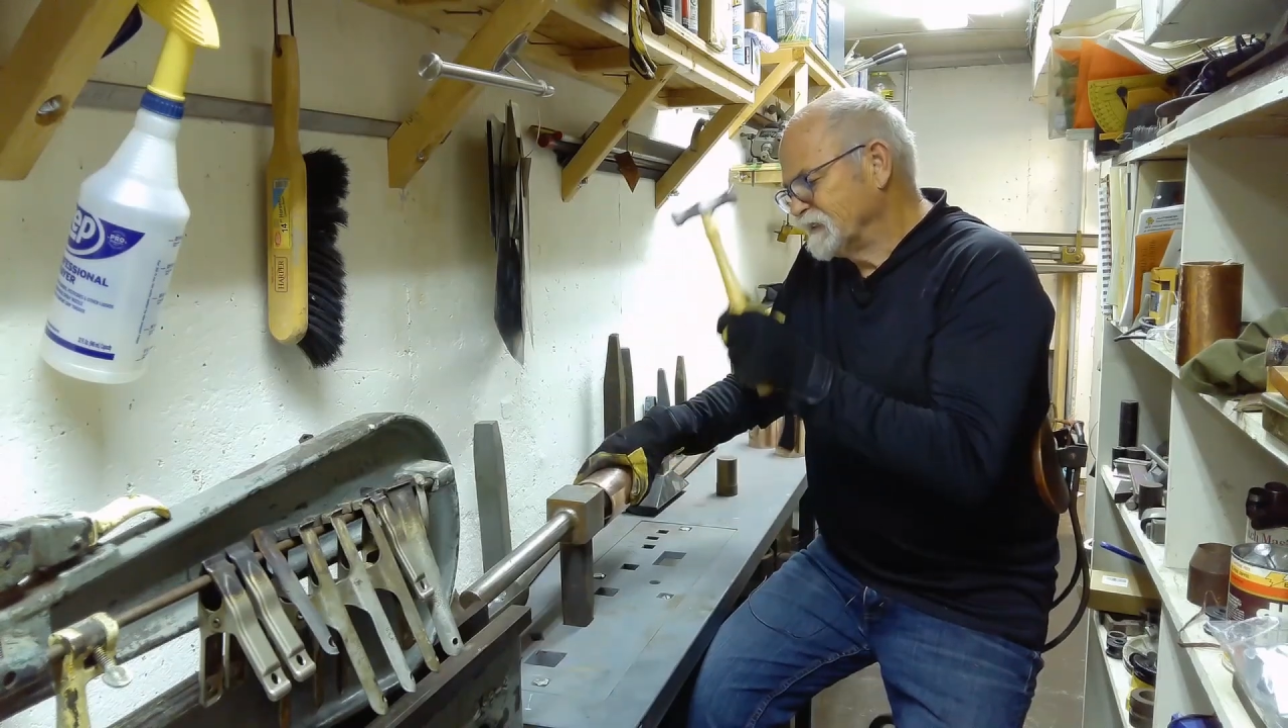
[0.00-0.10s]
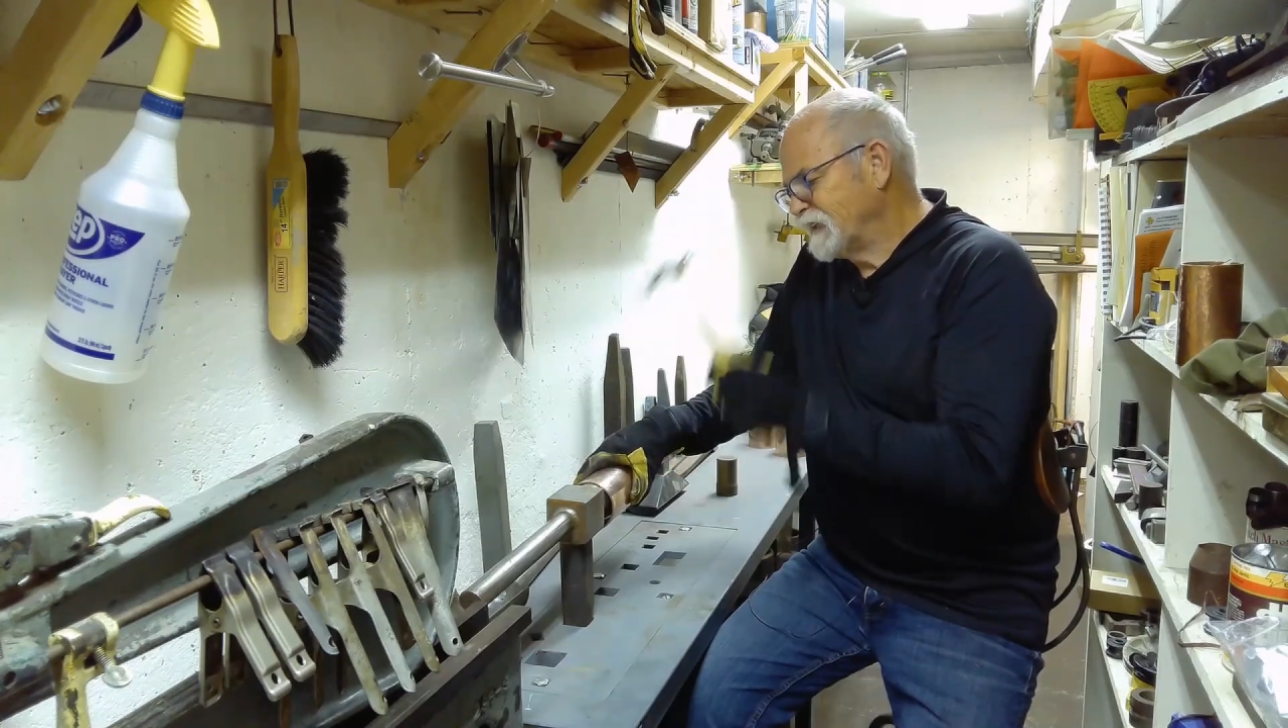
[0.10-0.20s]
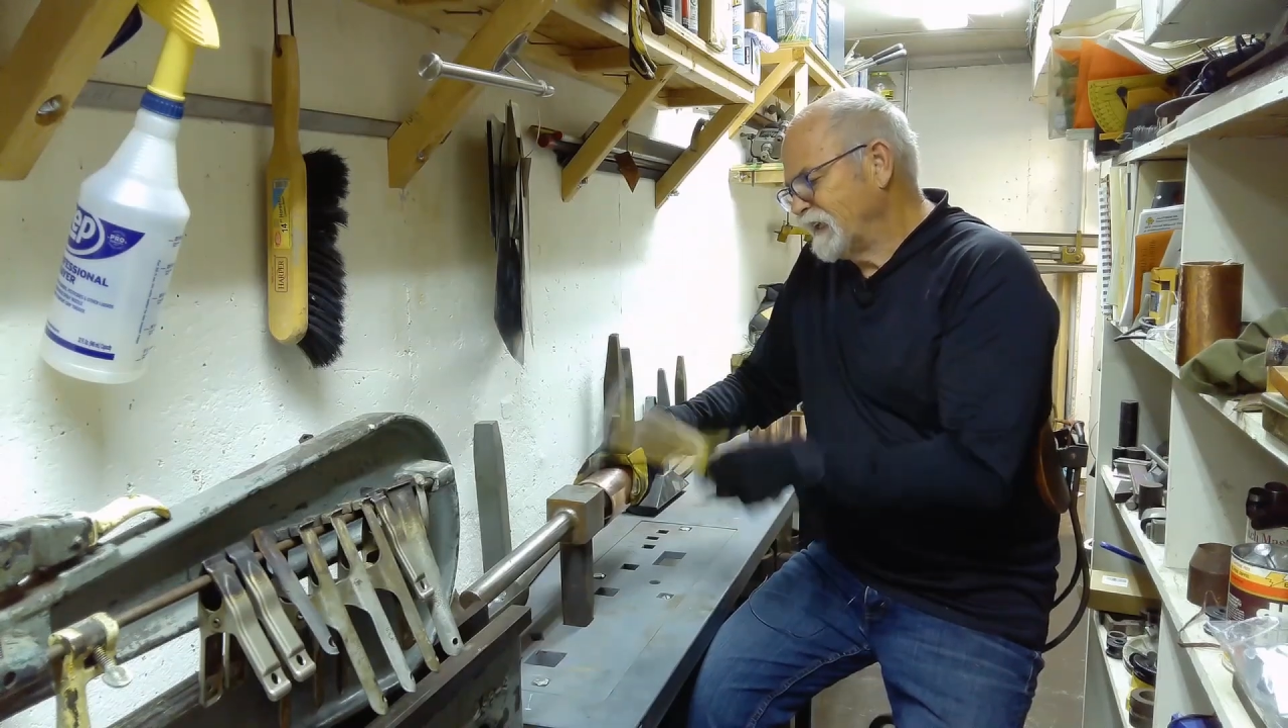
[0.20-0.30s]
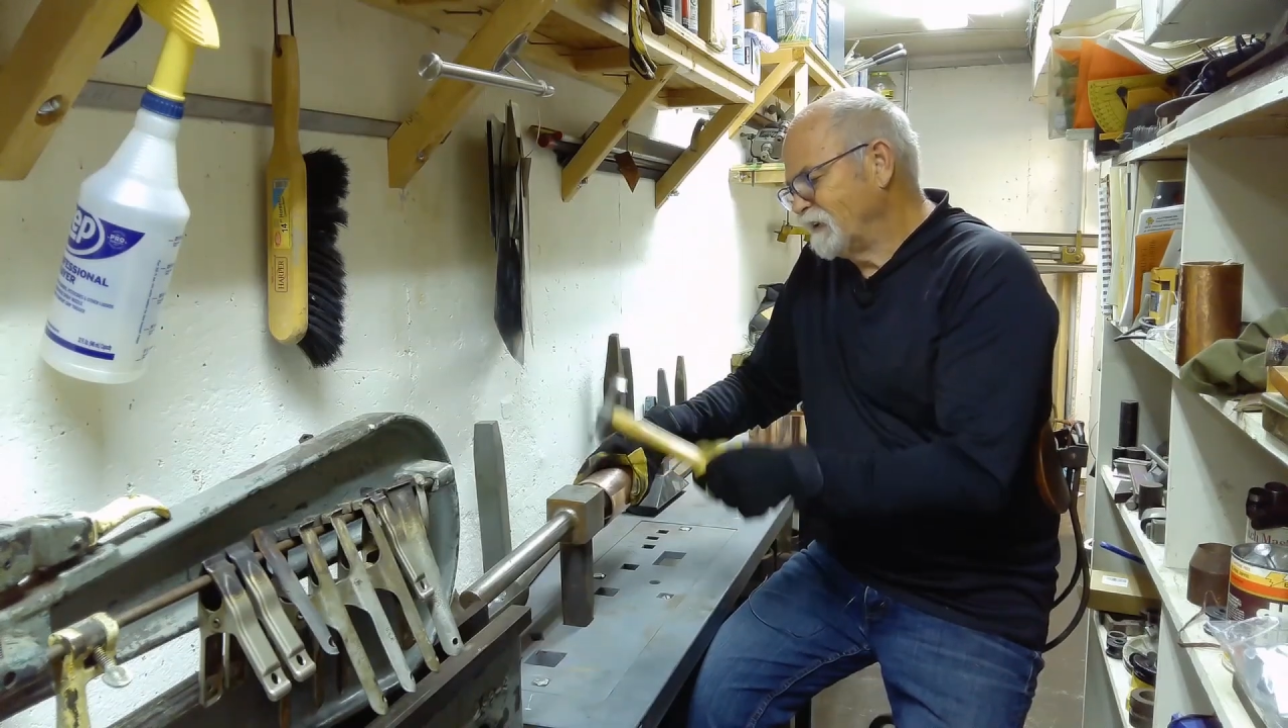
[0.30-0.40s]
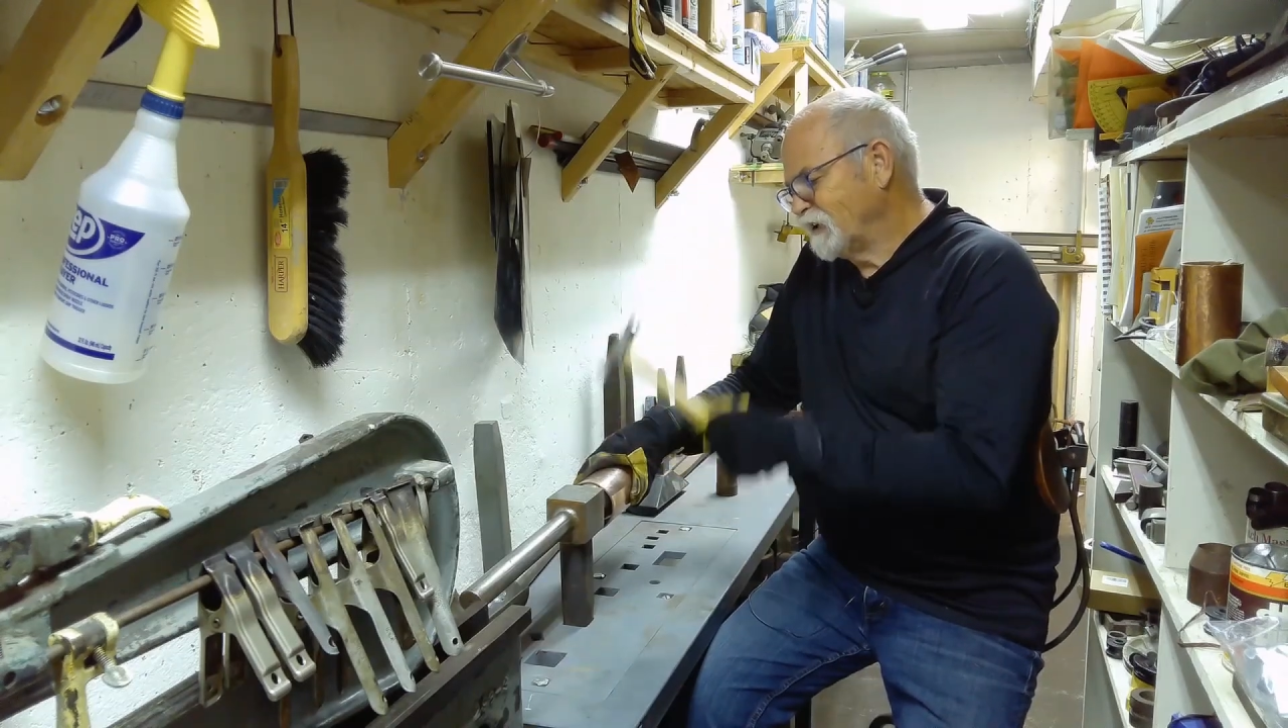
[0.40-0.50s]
They